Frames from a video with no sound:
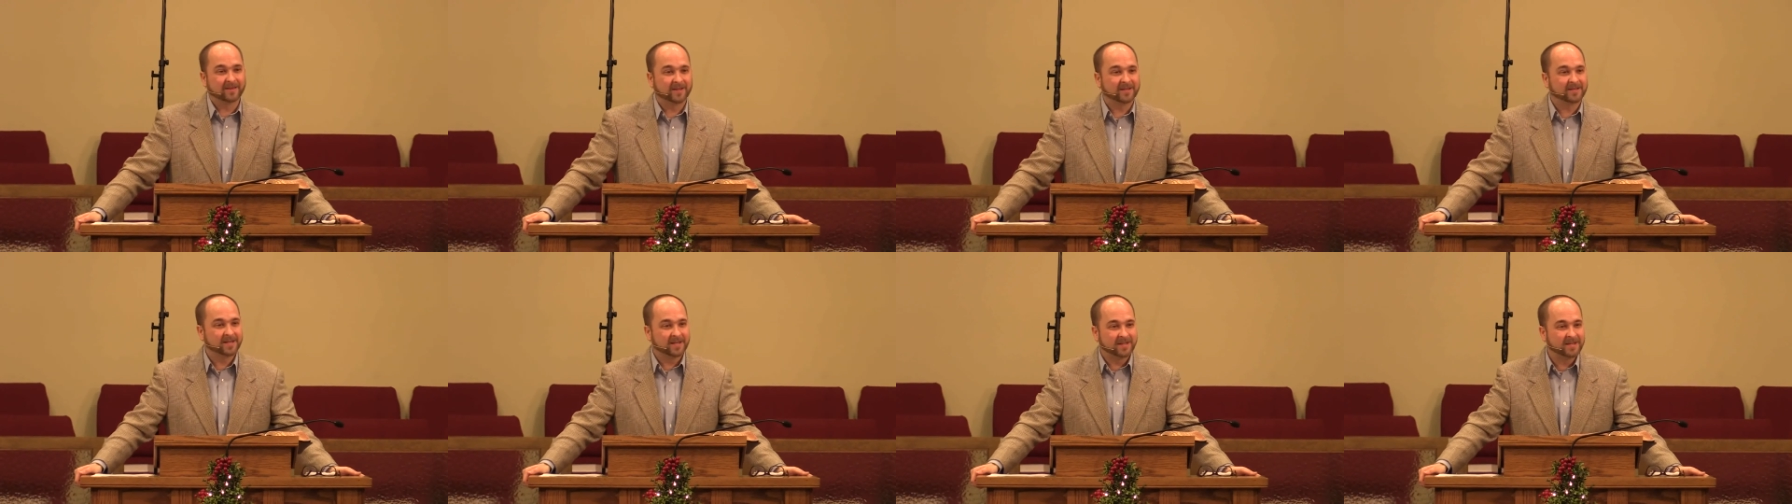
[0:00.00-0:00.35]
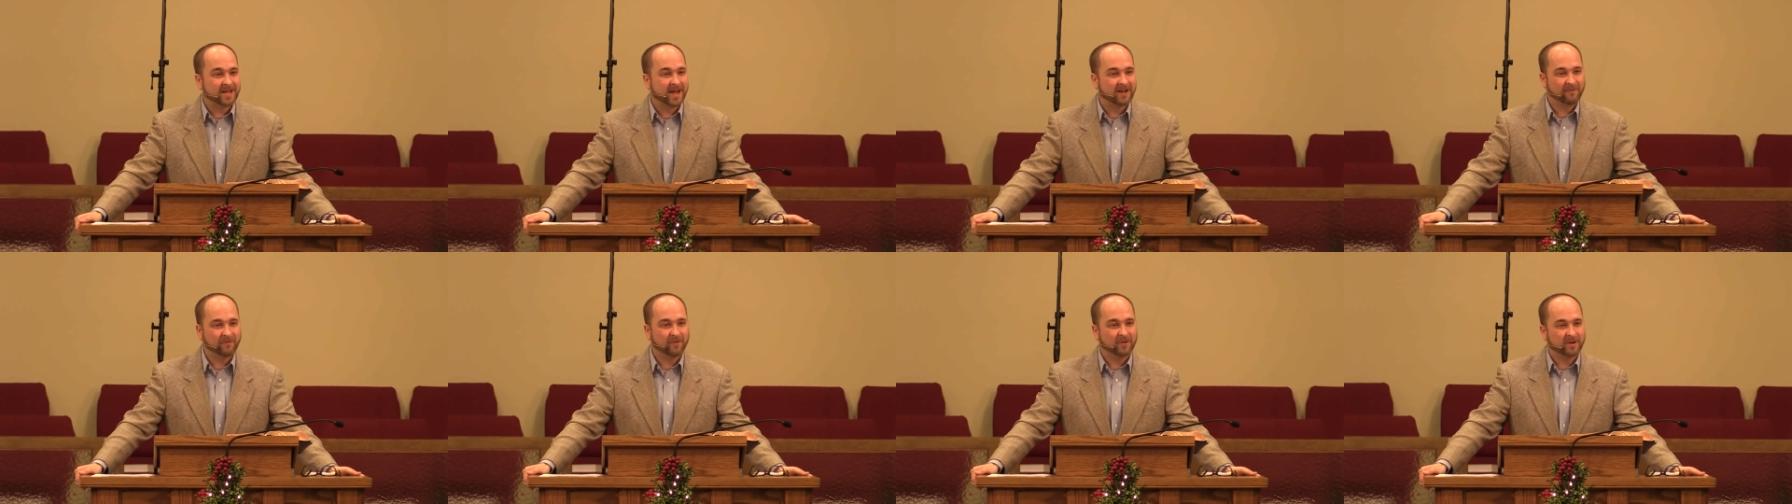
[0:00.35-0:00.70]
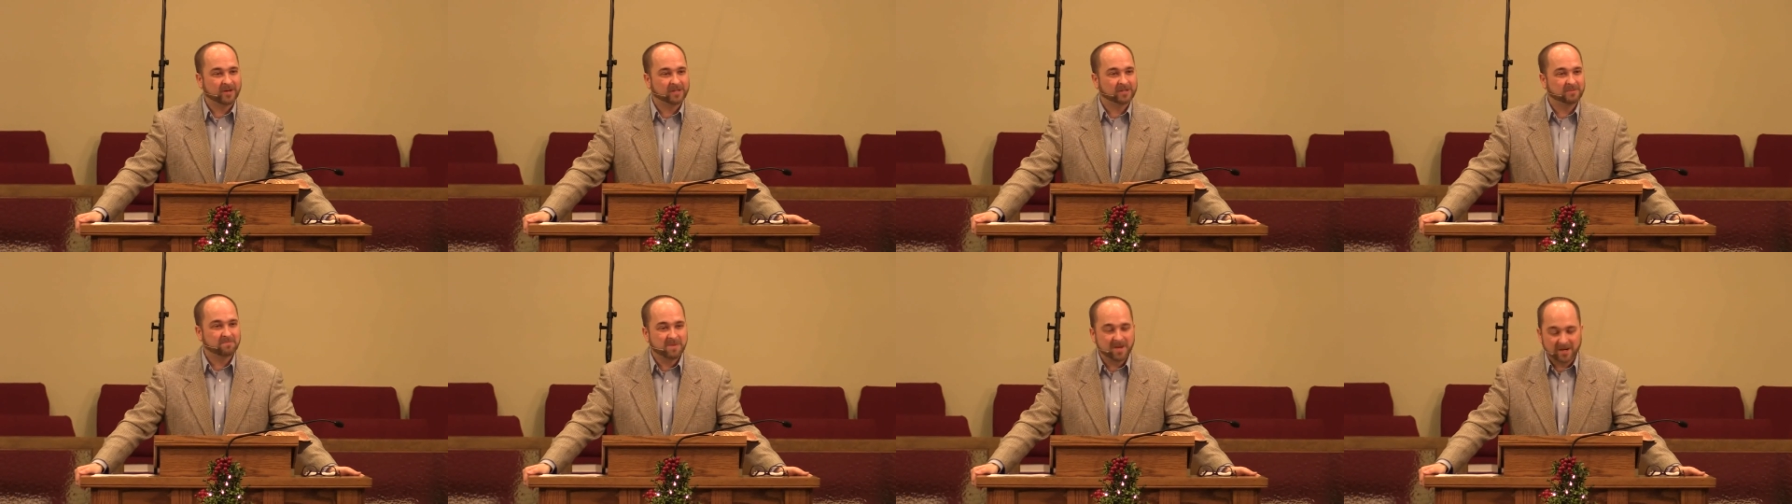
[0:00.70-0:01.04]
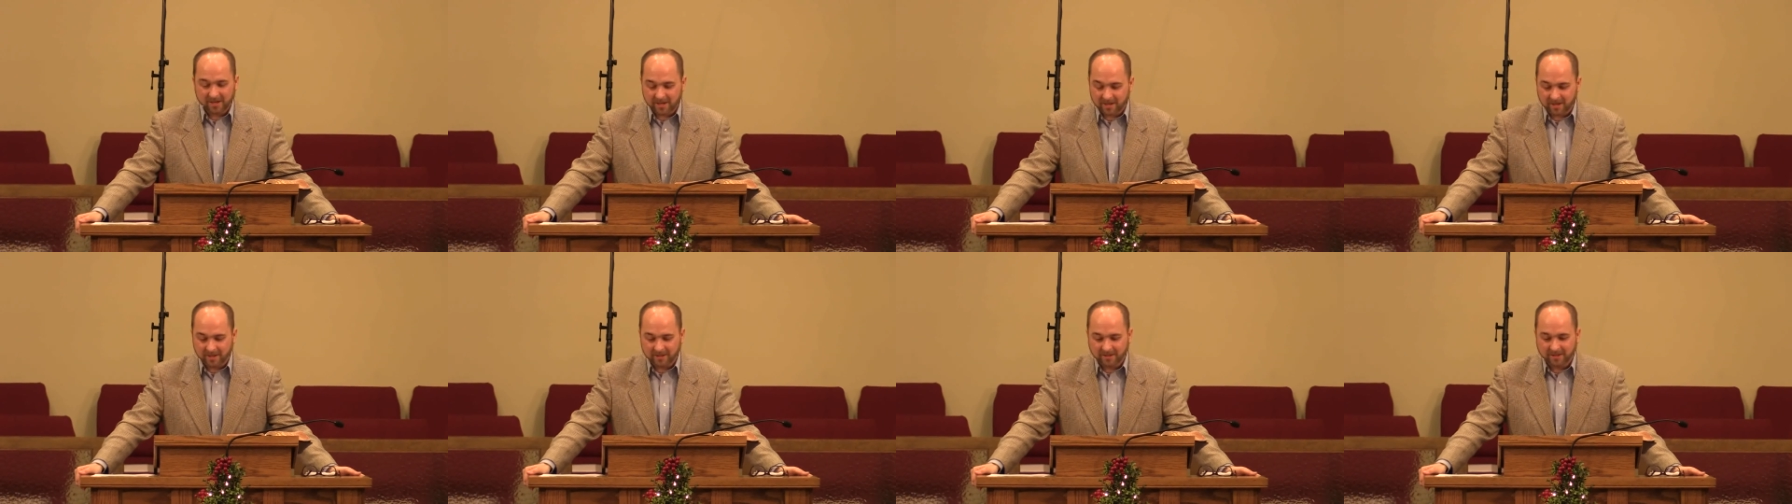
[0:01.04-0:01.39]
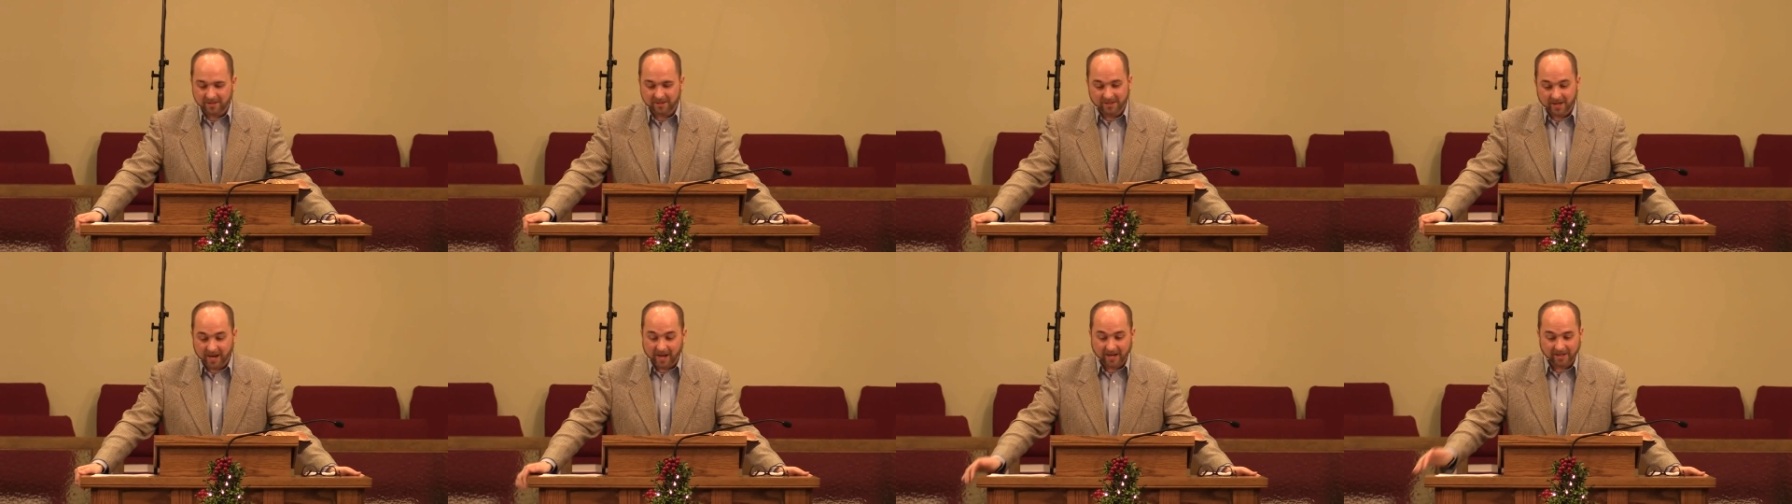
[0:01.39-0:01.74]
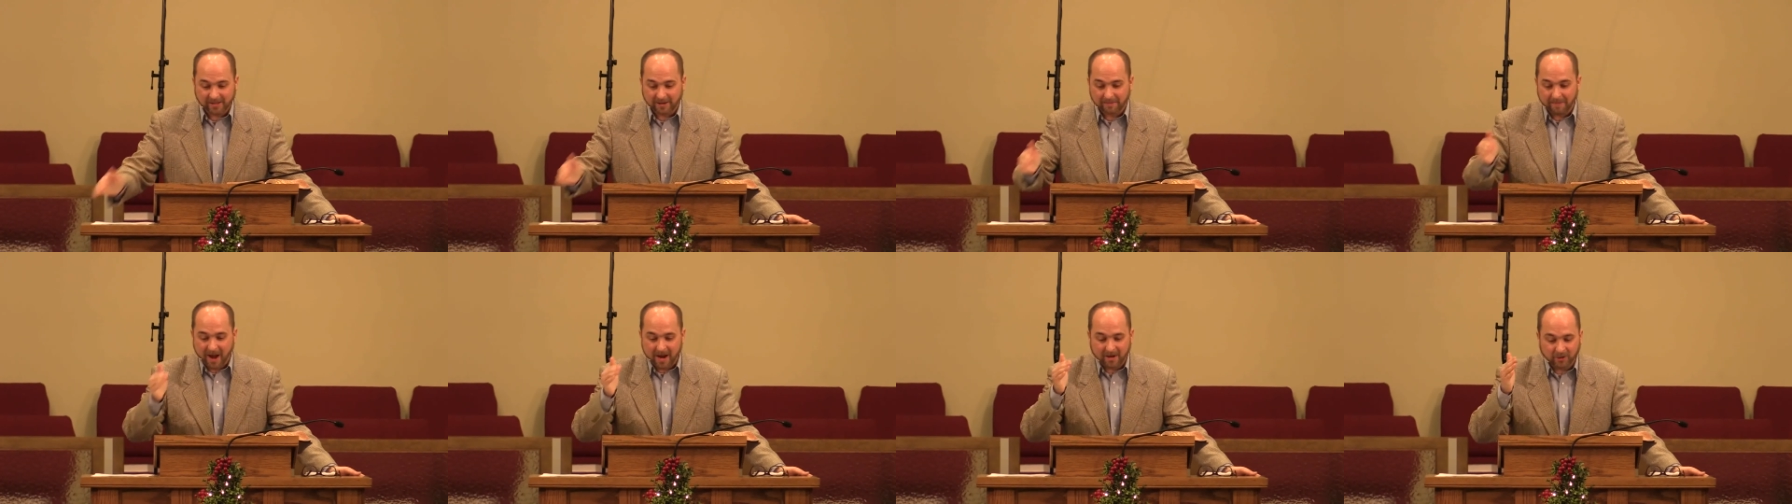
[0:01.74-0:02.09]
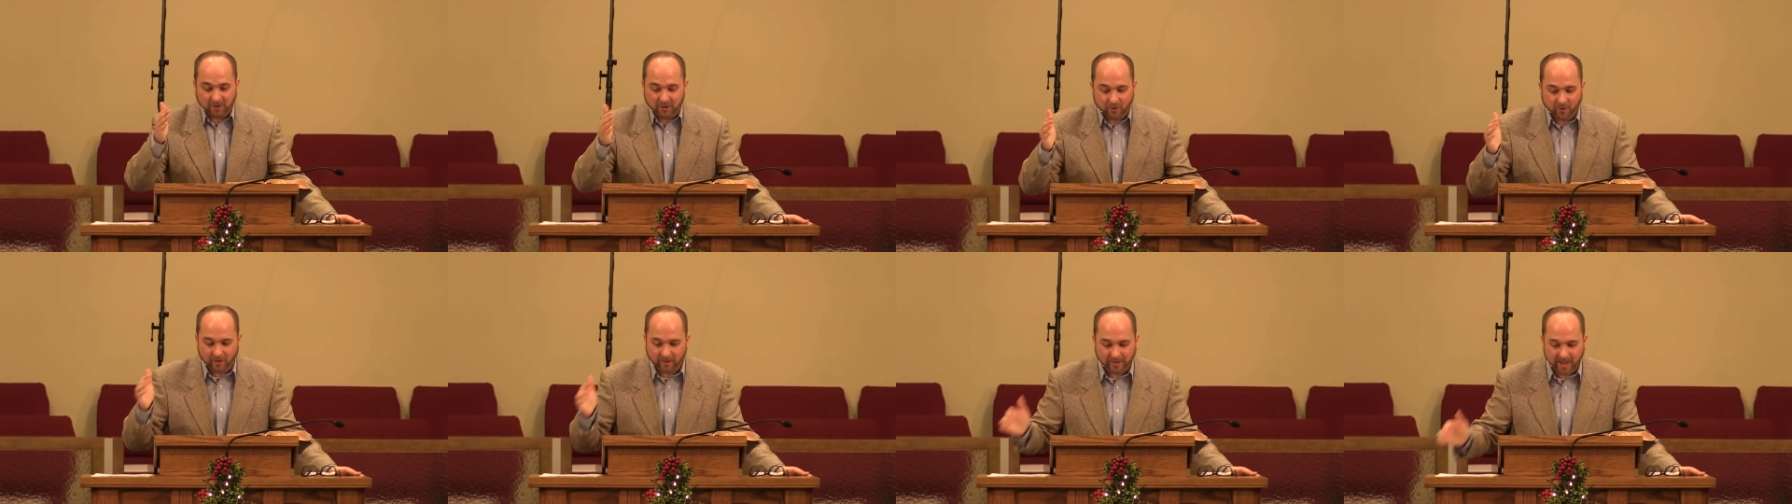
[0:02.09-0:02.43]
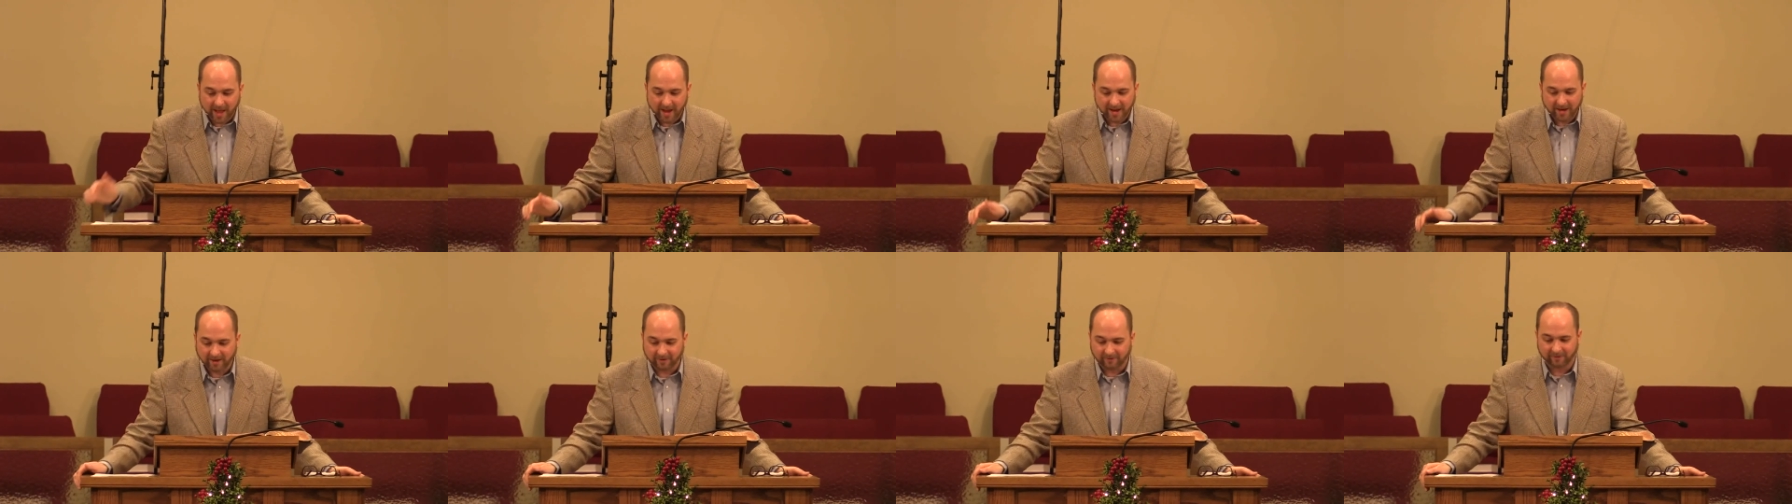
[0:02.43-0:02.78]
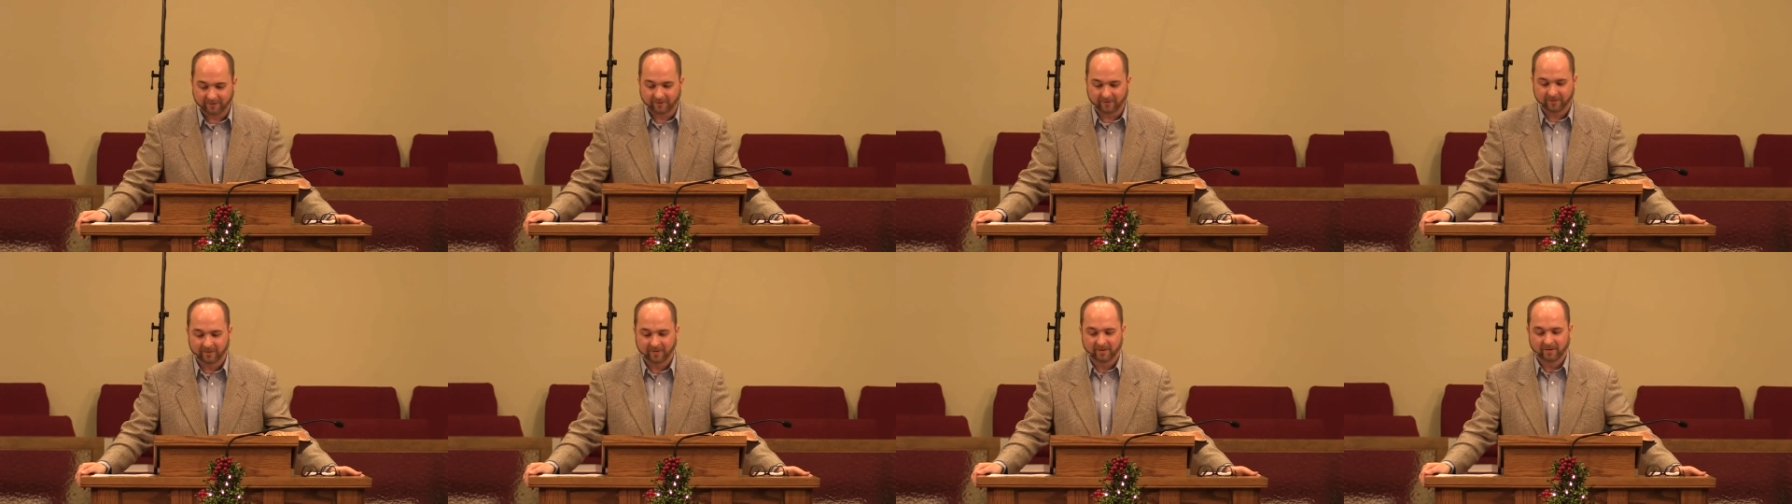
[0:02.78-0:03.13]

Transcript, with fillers: that the devil and his minions does about your life